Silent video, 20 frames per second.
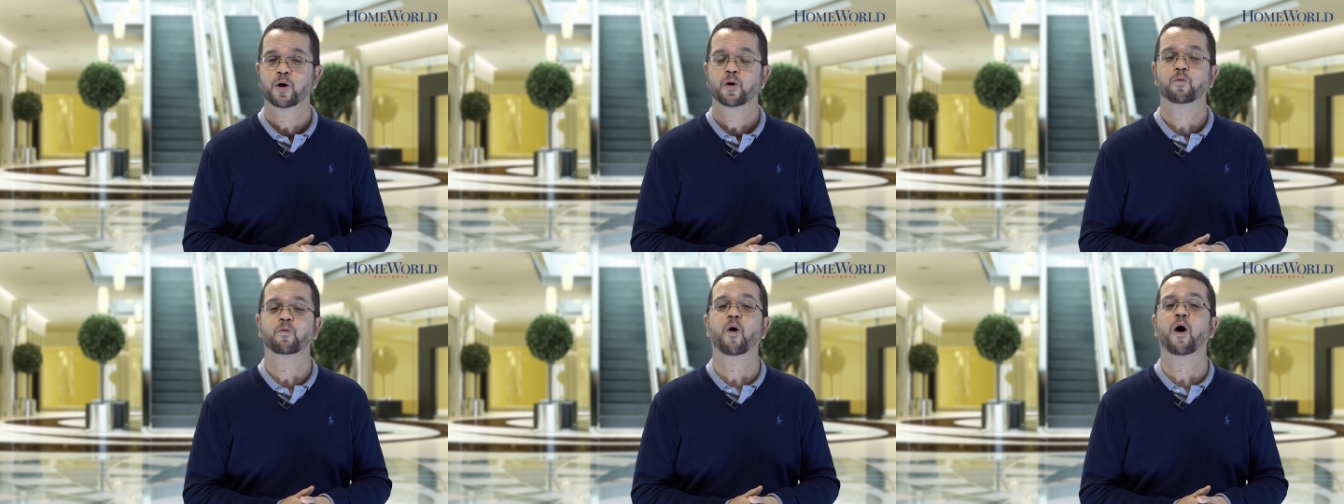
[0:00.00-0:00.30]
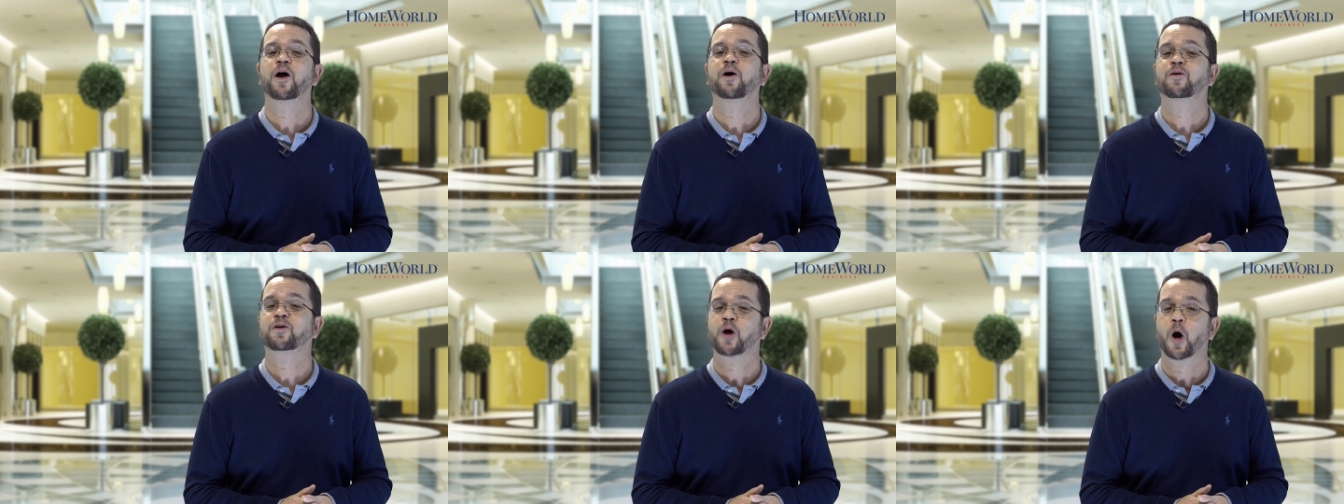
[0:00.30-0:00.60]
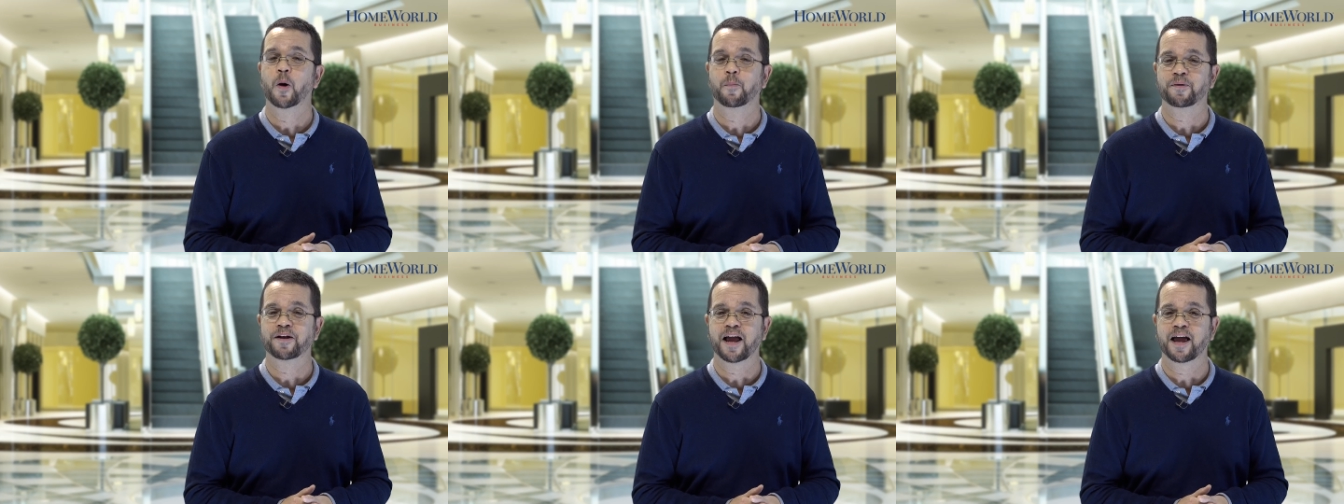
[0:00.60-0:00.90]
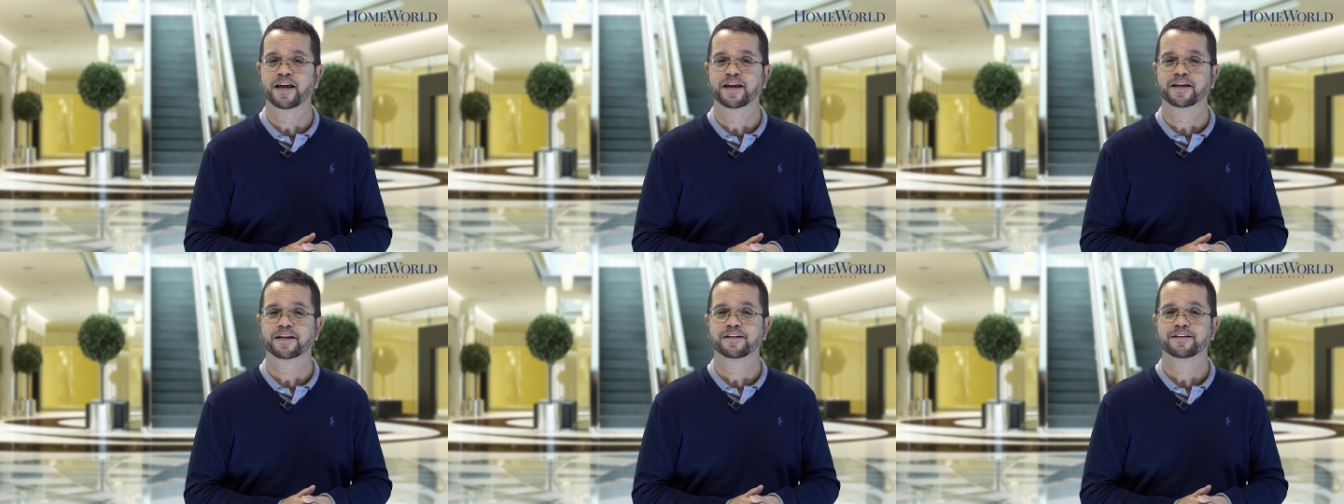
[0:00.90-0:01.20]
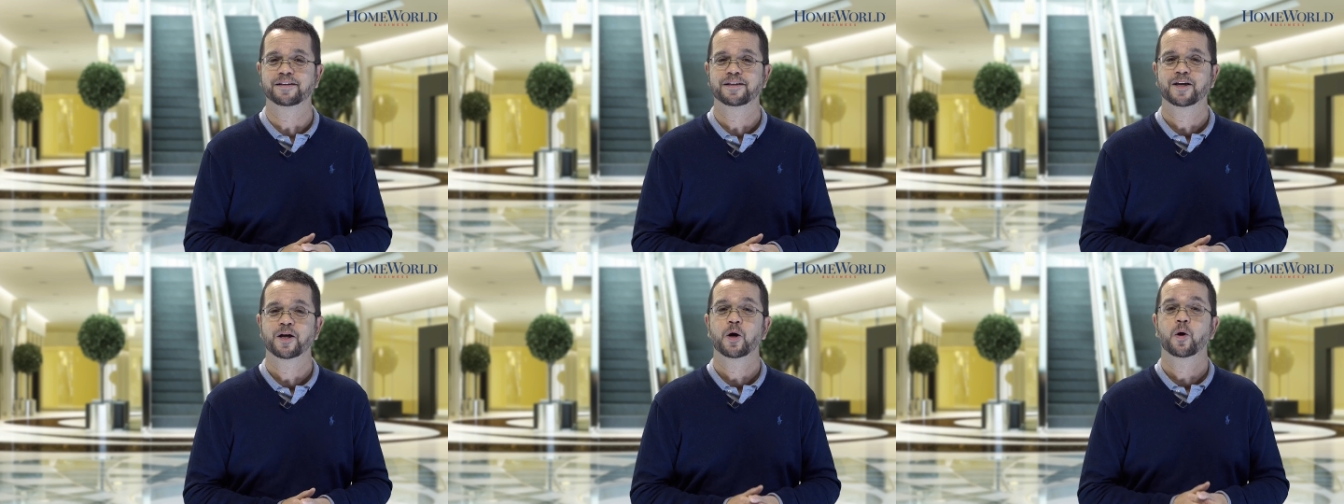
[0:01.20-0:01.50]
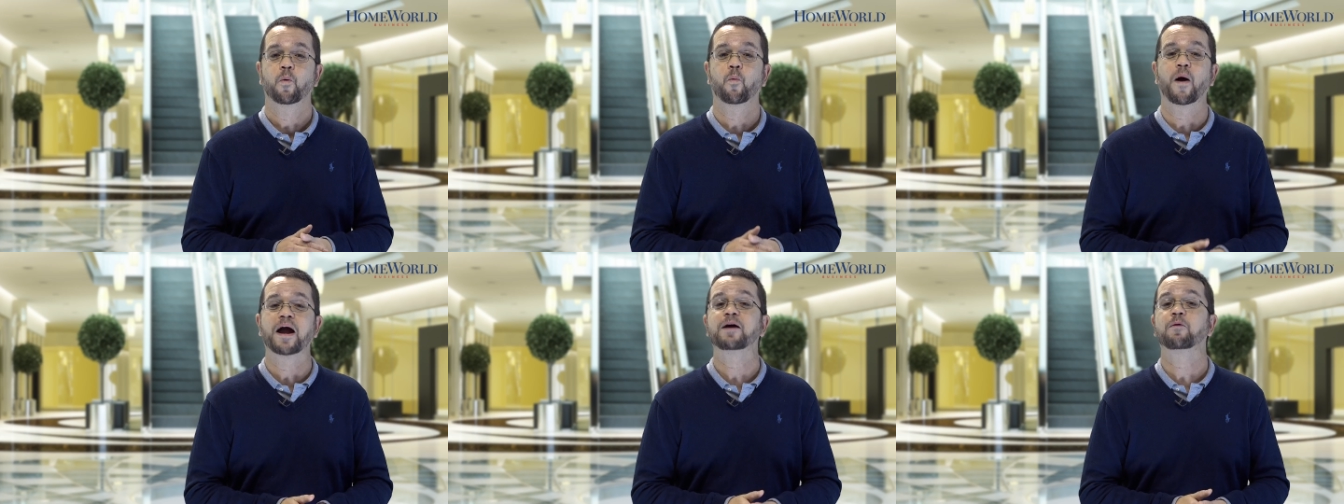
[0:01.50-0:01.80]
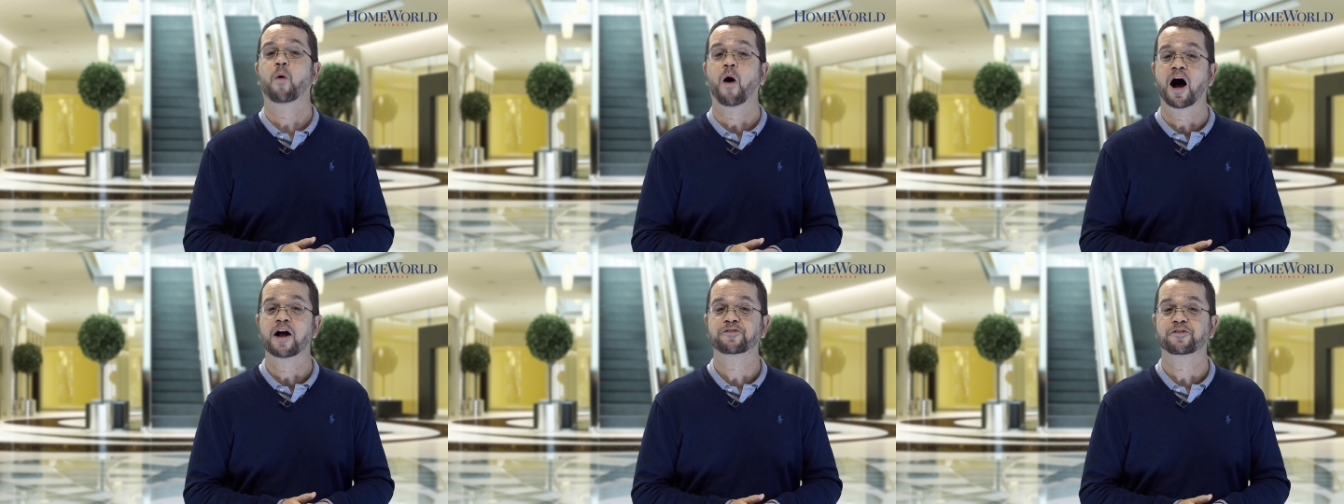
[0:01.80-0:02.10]
Royal Copenhagen, Weight
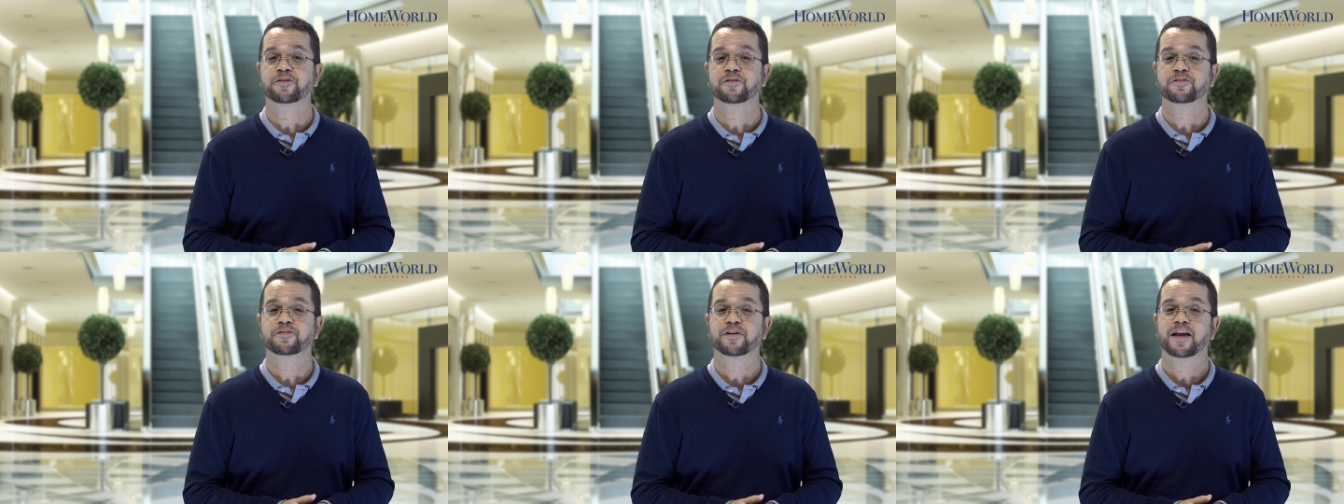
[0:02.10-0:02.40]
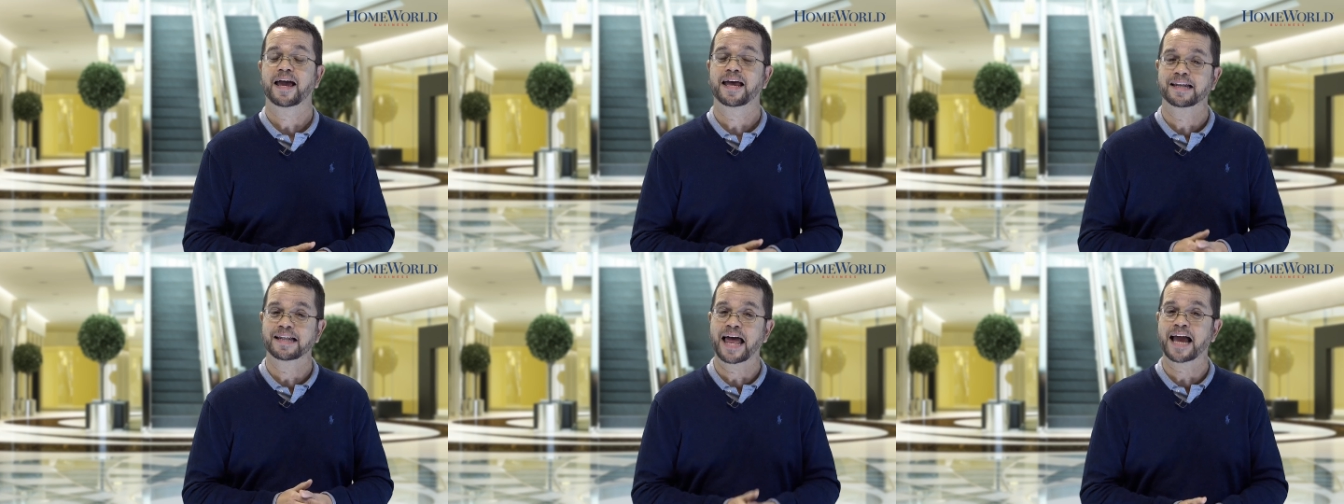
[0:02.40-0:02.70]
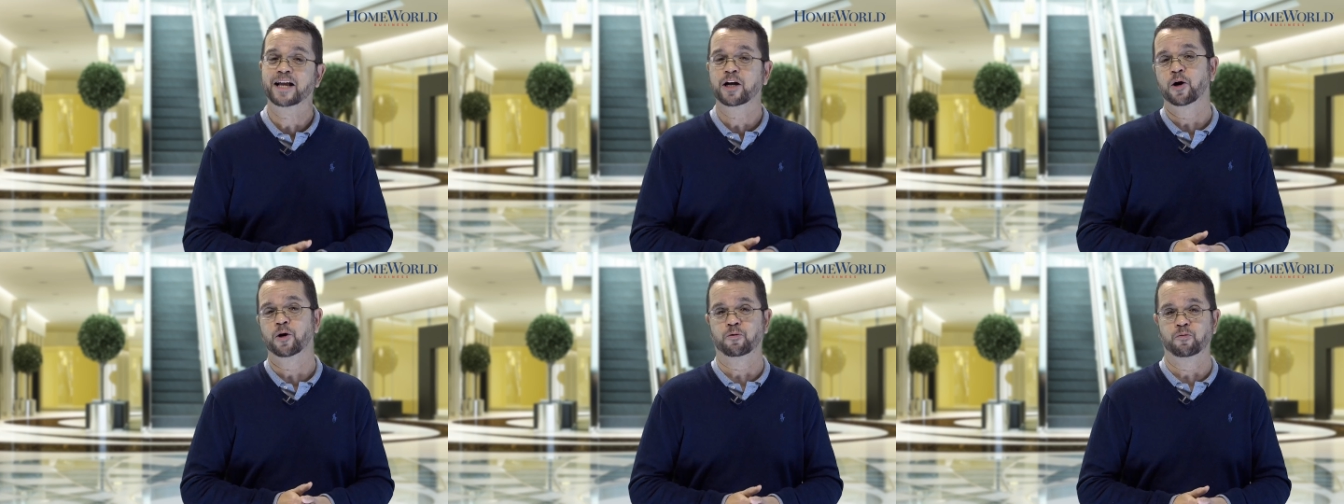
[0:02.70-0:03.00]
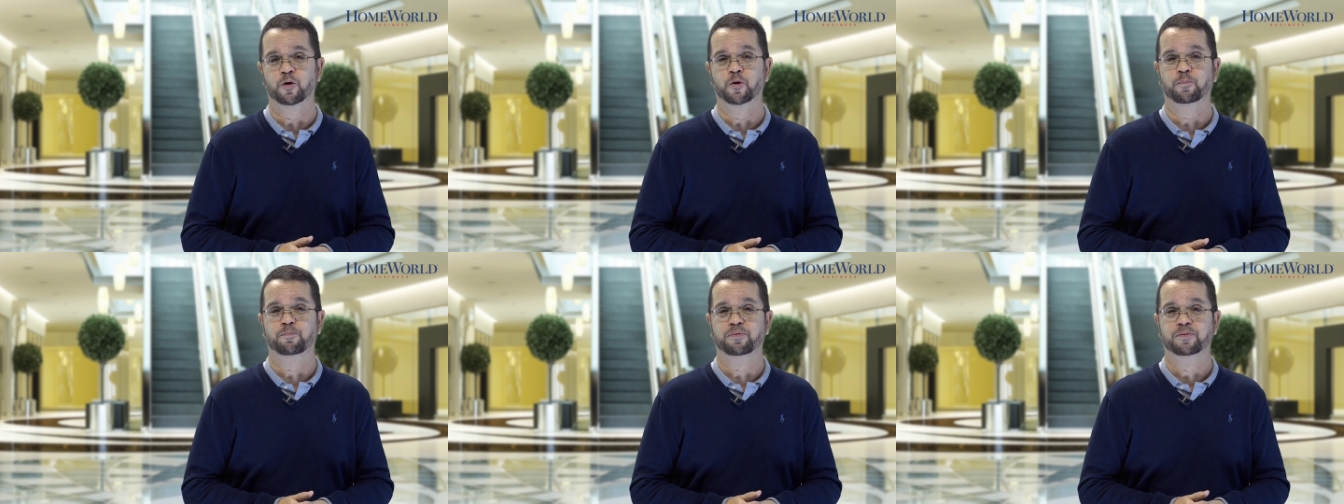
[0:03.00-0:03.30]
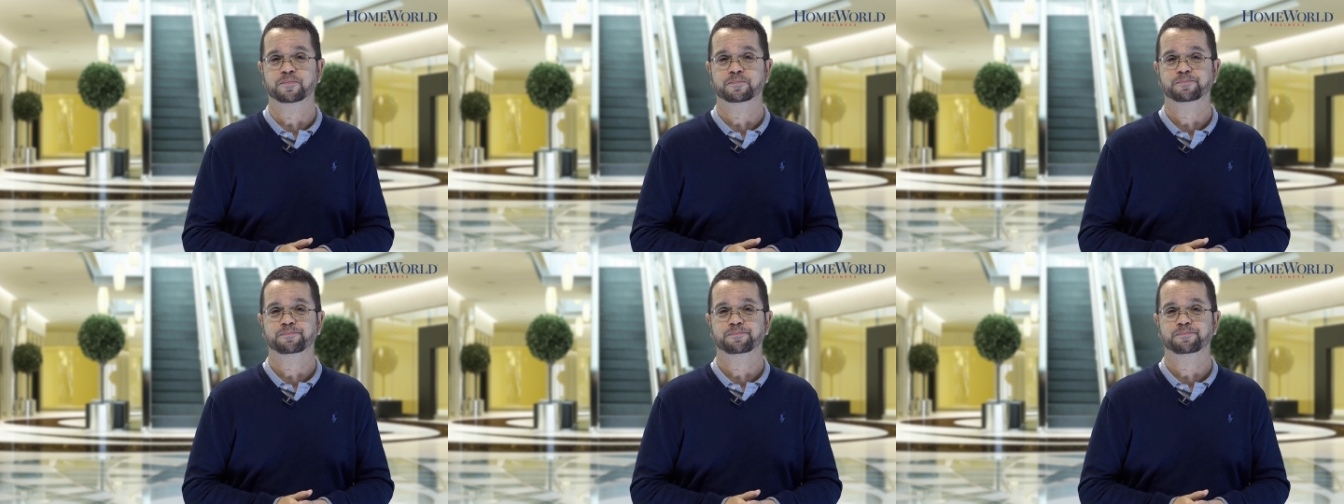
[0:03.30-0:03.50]
Watchers, and Lego Group.